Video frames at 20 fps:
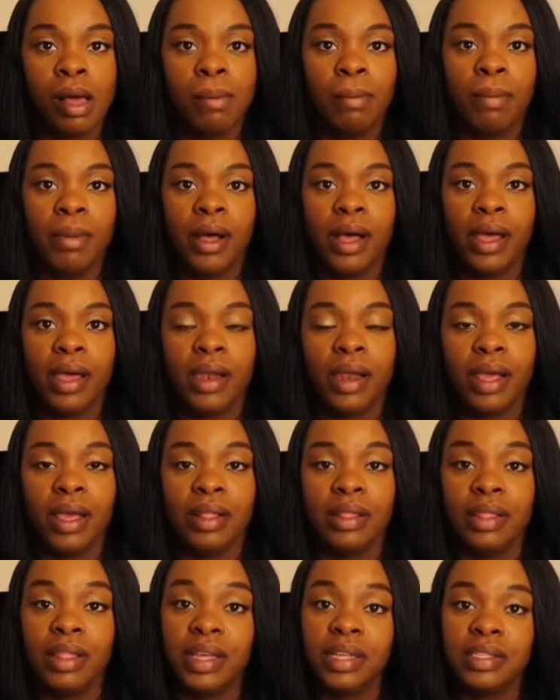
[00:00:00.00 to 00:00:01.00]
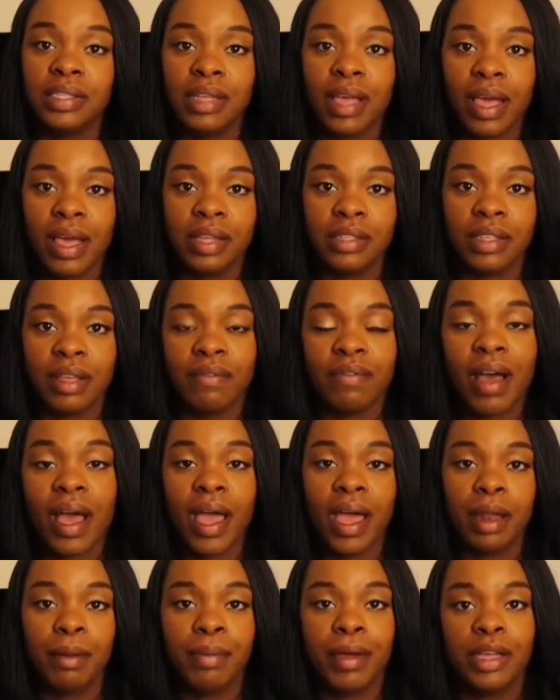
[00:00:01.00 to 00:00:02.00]
But in this case, if I
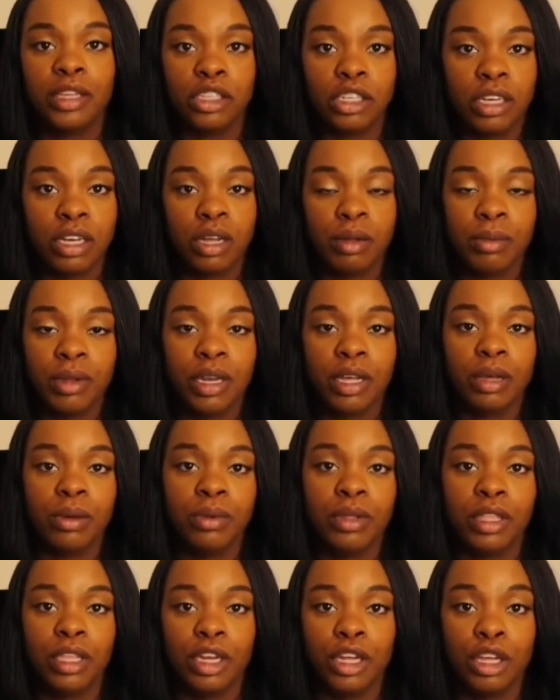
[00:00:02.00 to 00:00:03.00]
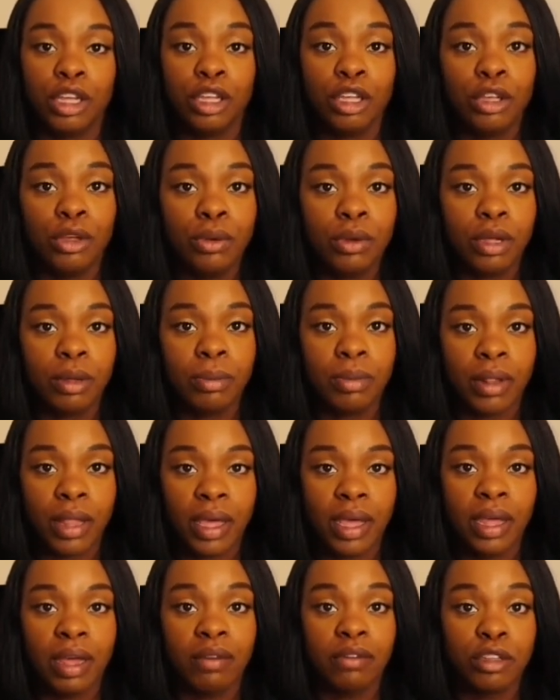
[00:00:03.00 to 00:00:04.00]
had a patient coming in with an acute
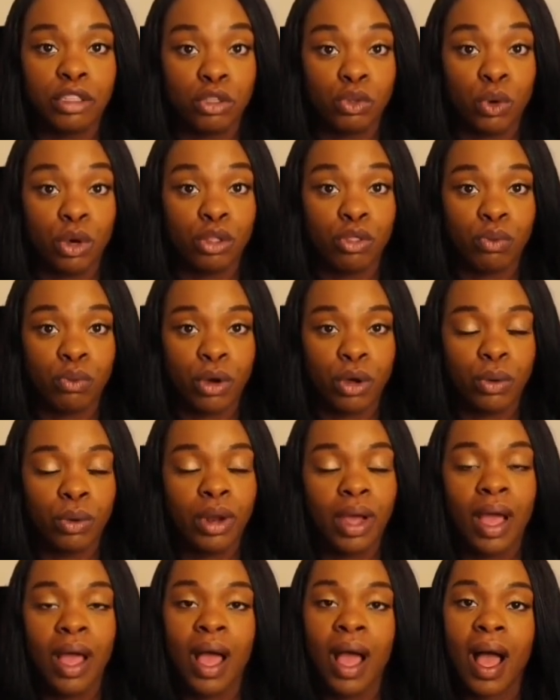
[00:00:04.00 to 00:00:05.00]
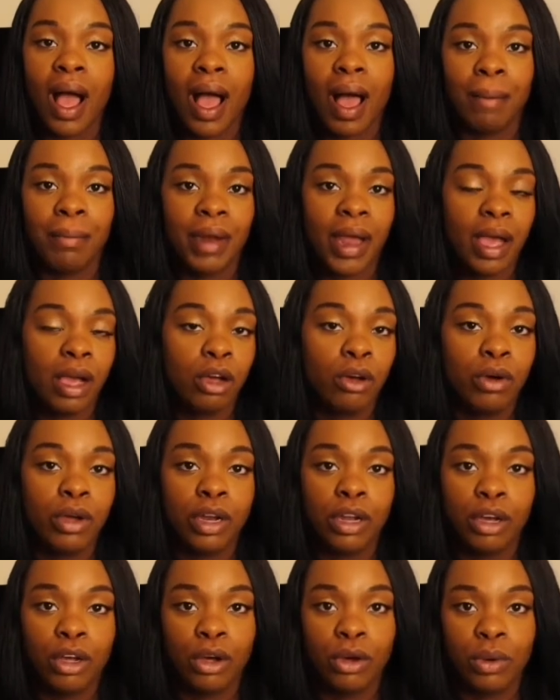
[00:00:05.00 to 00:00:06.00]
complaint of a sore throat, I'm not going
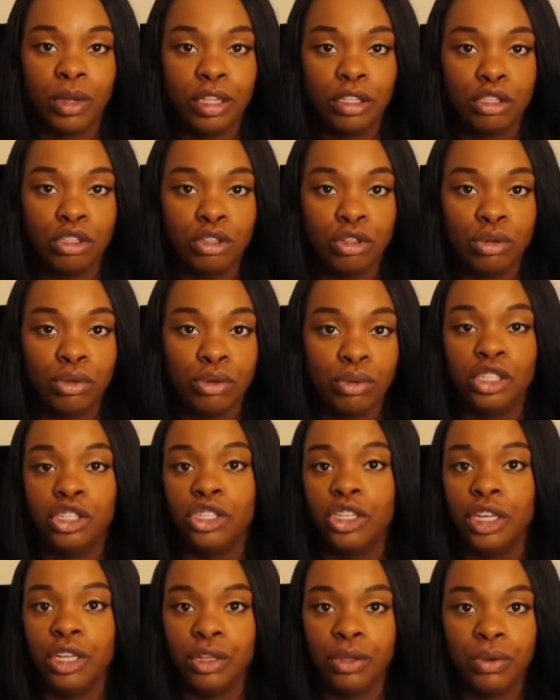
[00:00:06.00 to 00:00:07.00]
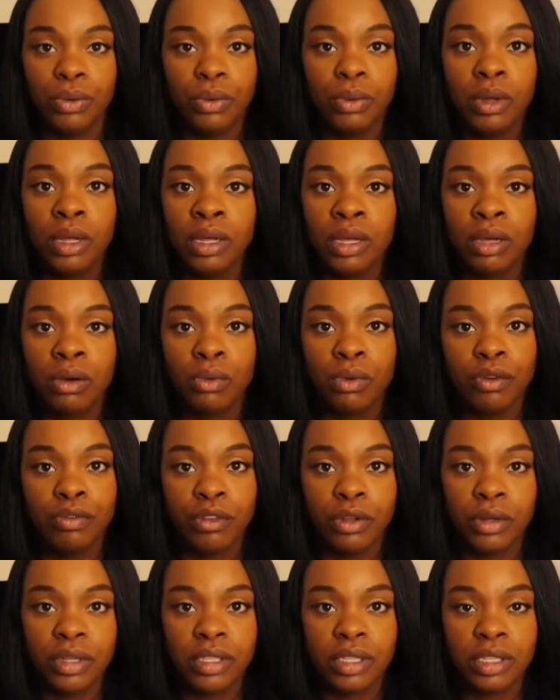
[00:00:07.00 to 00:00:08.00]
to go into GU
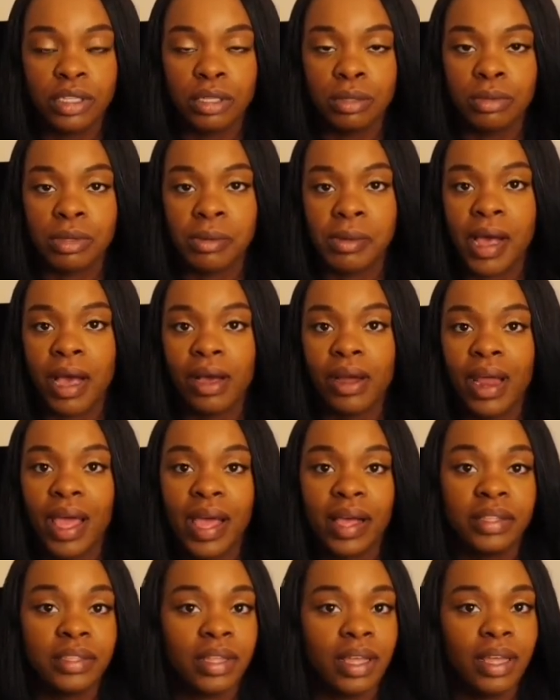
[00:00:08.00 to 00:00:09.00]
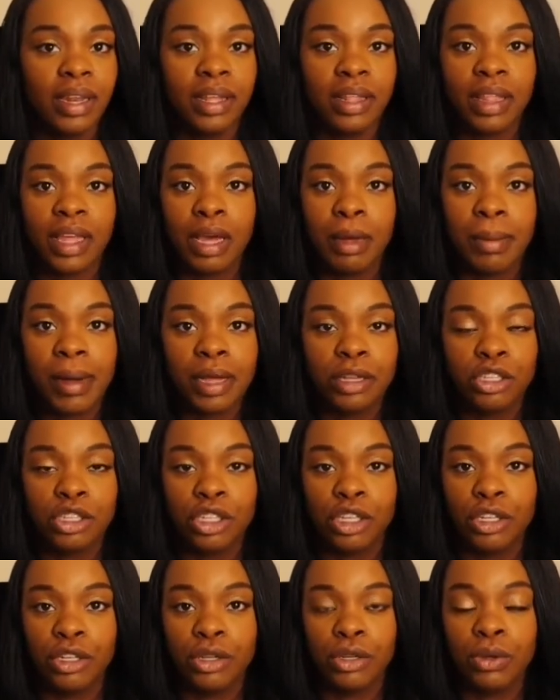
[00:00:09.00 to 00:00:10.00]
review of systems. I'm not going to ask anything about
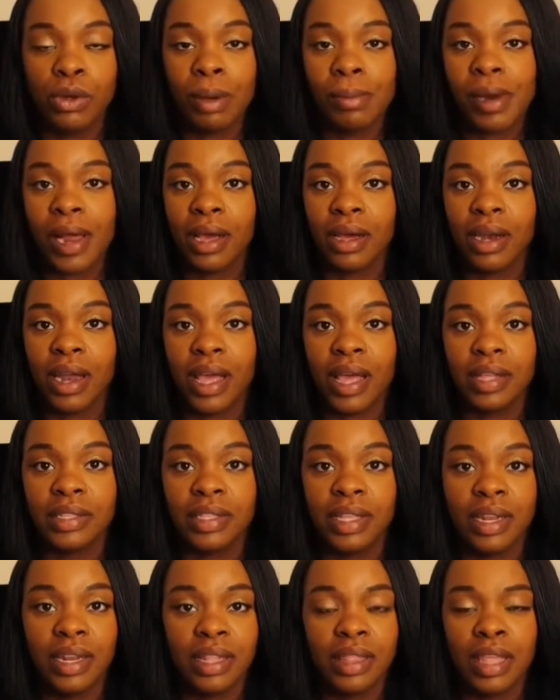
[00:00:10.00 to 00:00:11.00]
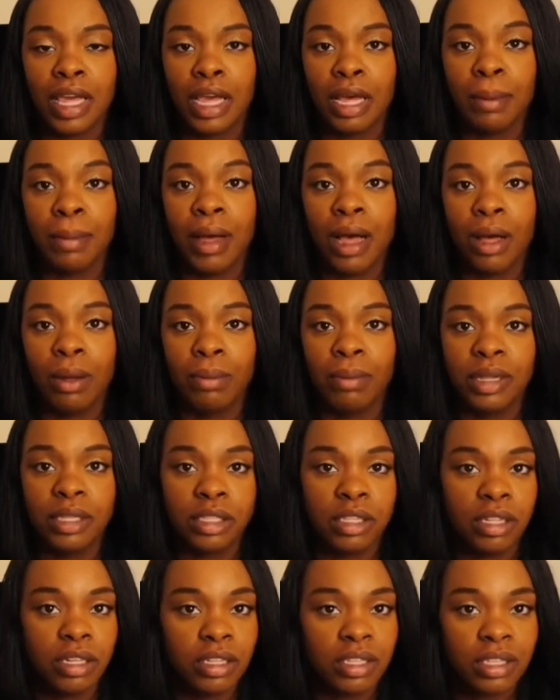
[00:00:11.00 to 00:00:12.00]
GU. I'm not going to ask anything about
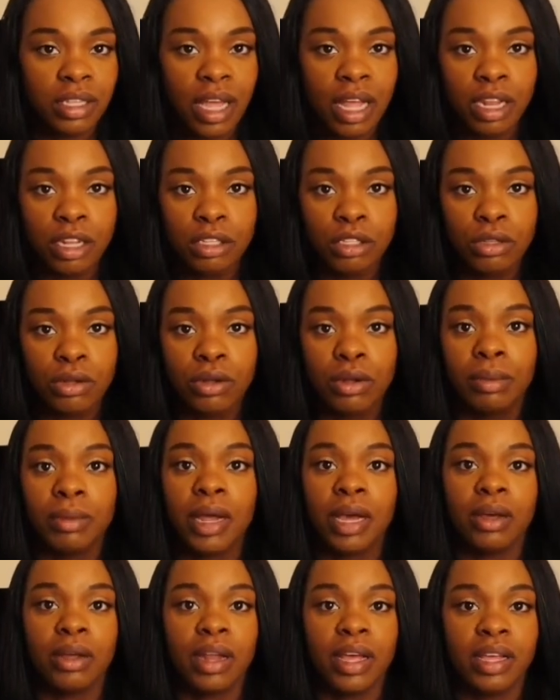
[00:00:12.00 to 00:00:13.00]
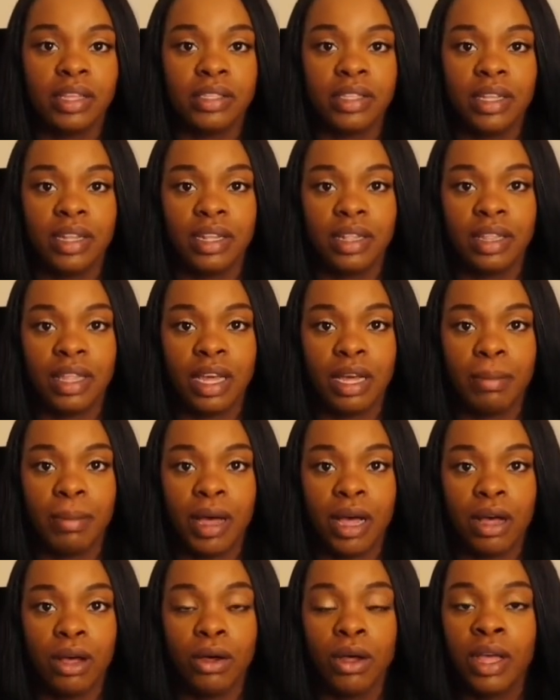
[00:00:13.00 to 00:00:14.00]
musculoskeletal. I'm not going to ask anything
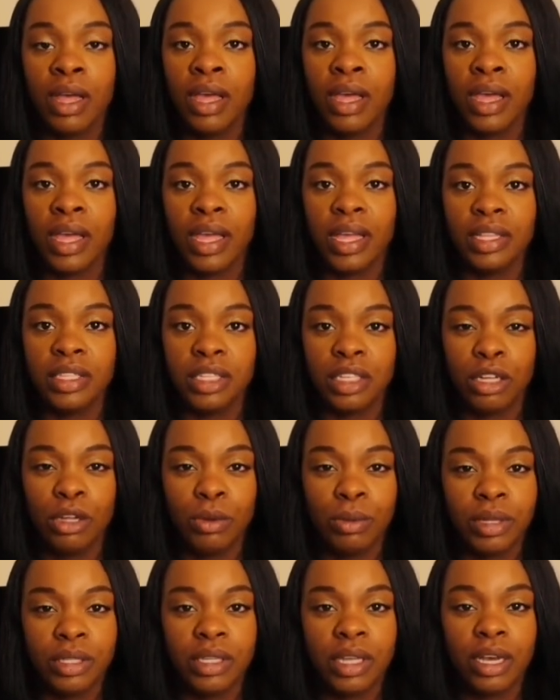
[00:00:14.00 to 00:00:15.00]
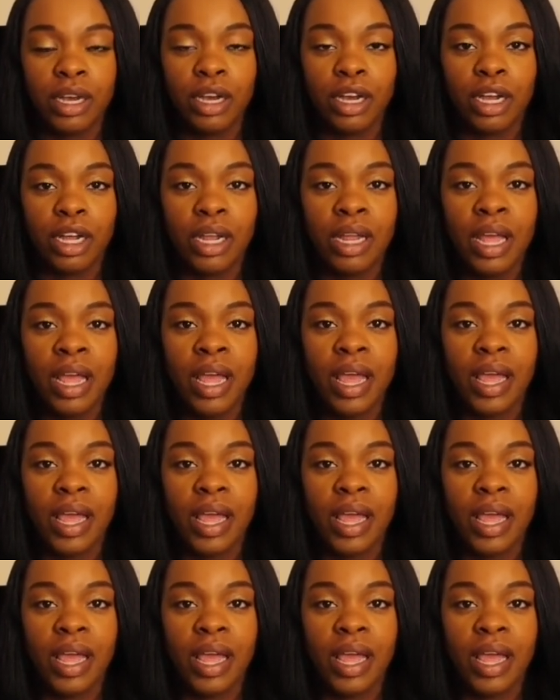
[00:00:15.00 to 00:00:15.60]
about integumentary.